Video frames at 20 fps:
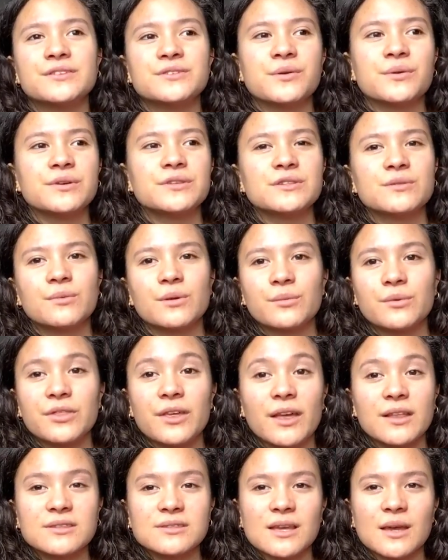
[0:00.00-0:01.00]
is always the one with the
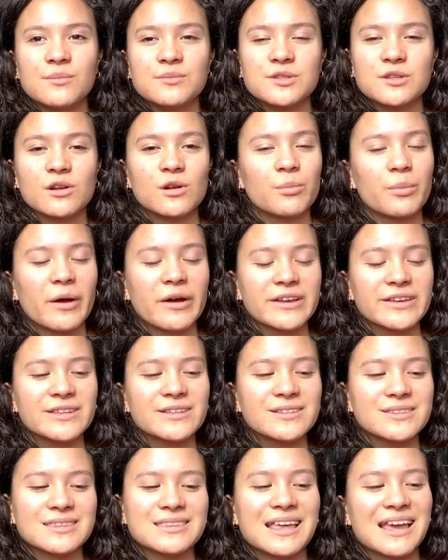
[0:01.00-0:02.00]
enzymes in her
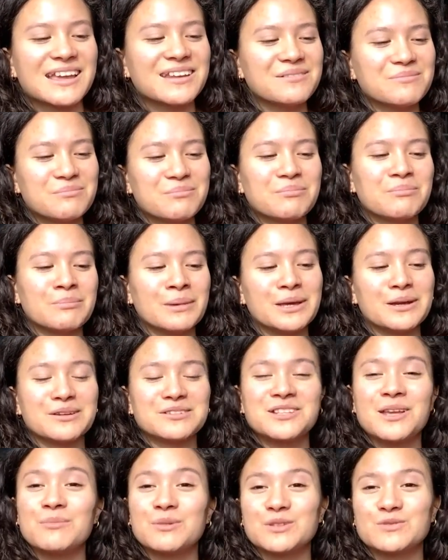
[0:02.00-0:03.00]
pocket that make our
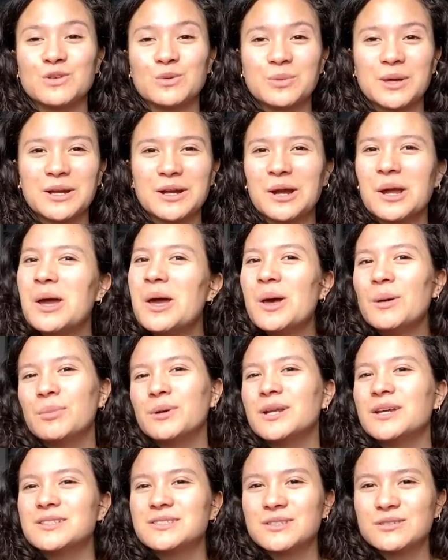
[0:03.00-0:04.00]
stomachs feel better.
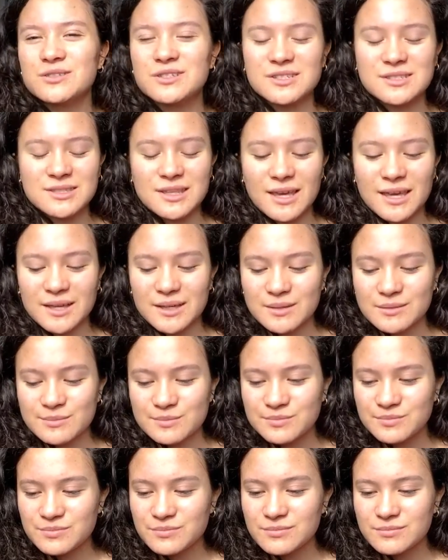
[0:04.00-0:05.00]
But also just like,
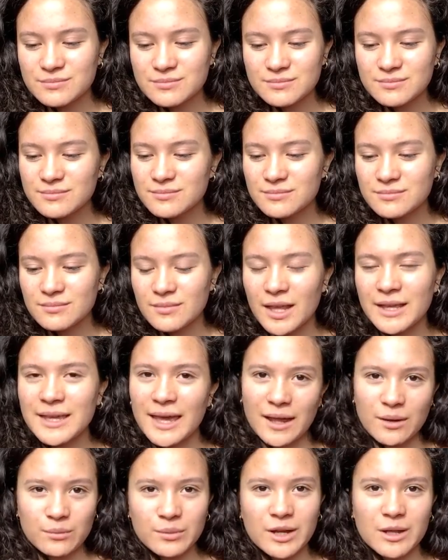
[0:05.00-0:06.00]

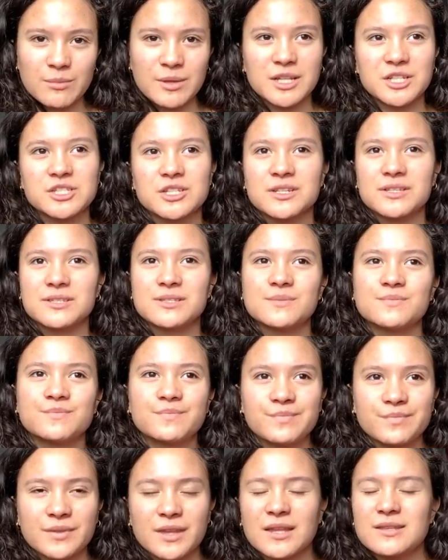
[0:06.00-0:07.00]
again, when I'm anxious,
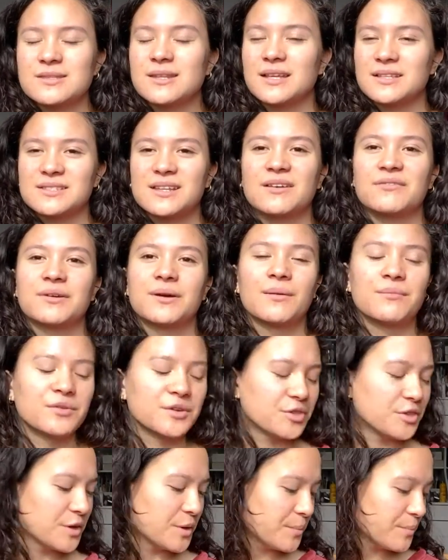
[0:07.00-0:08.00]
it's nice to have a
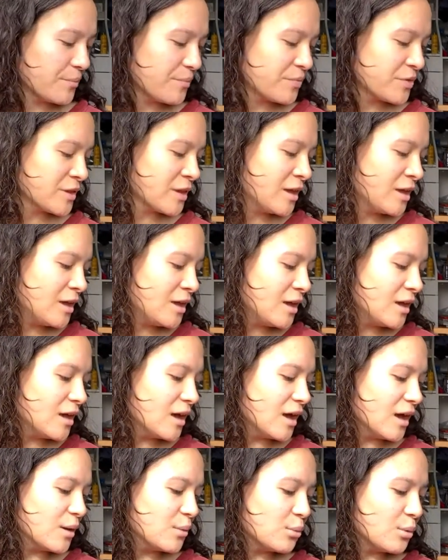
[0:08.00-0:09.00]
comfort there.
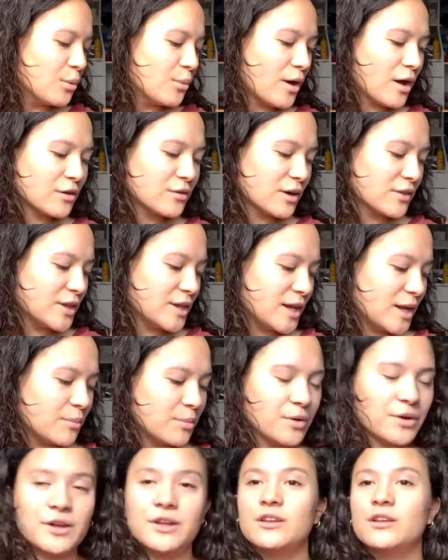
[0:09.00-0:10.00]
We'll walk around the
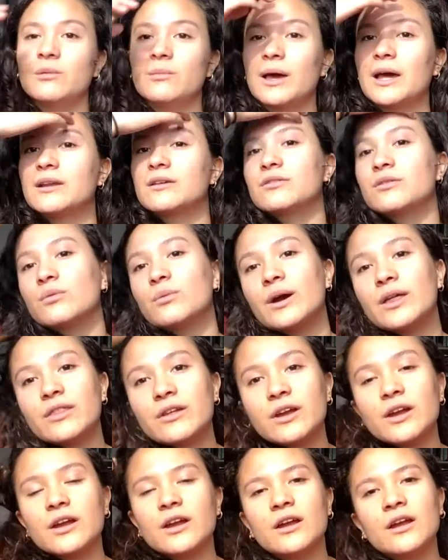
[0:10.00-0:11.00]
neighborhood no matter the
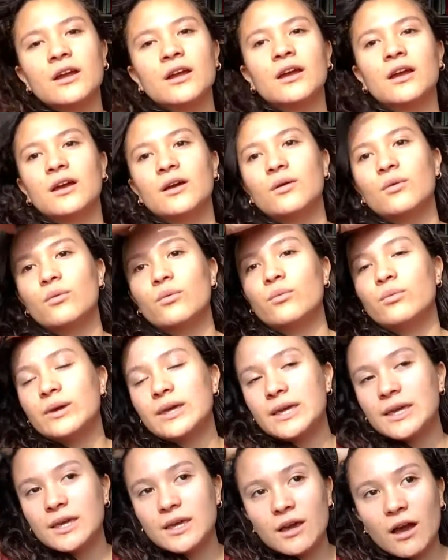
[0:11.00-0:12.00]
weather.
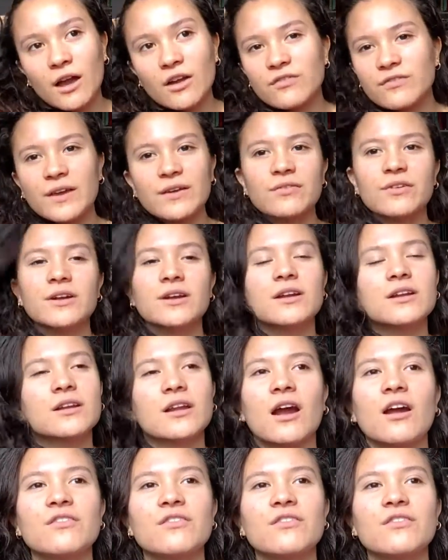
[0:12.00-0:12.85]
Our favorite,